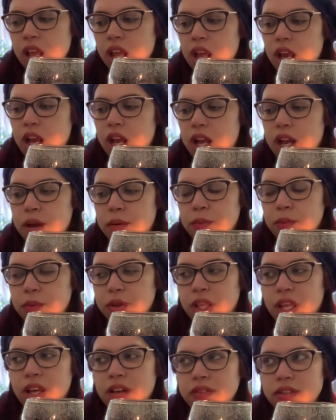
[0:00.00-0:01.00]
Um, we
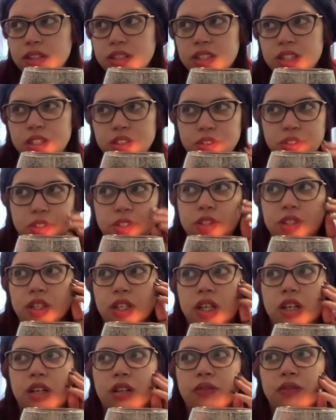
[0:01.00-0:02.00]
have this energy
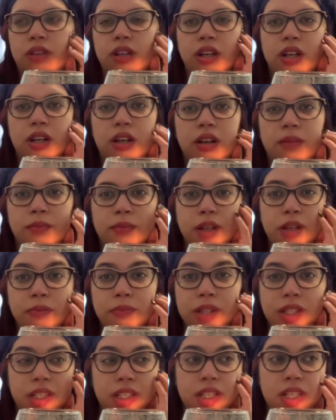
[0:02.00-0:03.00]
of um, a
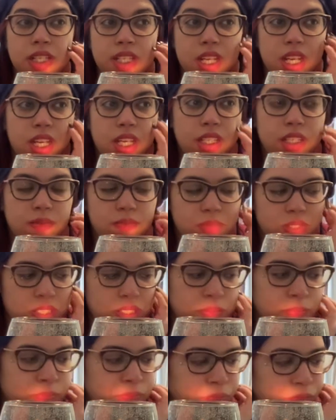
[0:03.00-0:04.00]
million
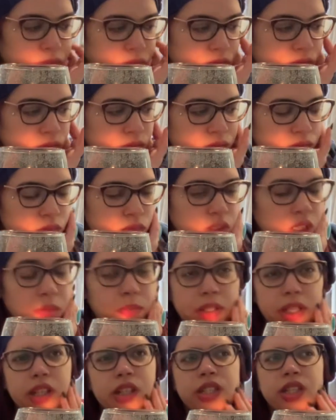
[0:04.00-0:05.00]
times, a
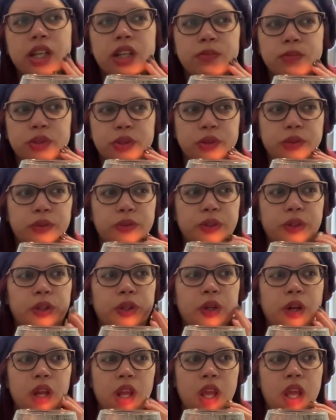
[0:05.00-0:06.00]
million times
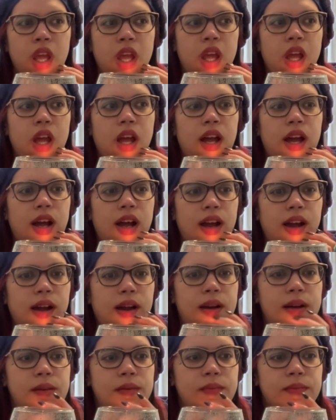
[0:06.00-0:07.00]
over,
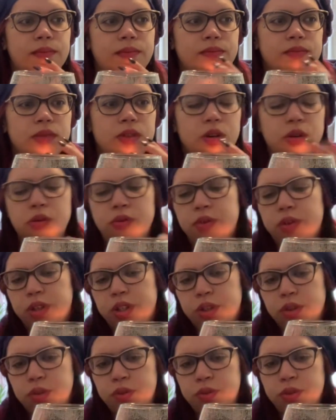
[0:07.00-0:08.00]
um, over
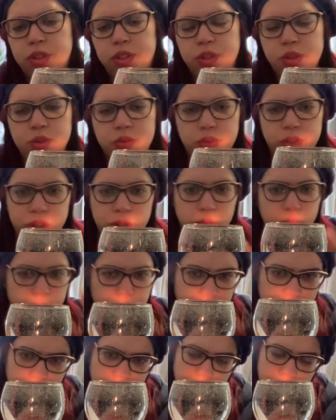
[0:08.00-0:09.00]
and over and over and
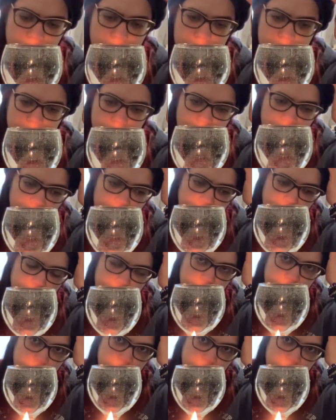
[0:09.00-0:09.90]
over again. Um,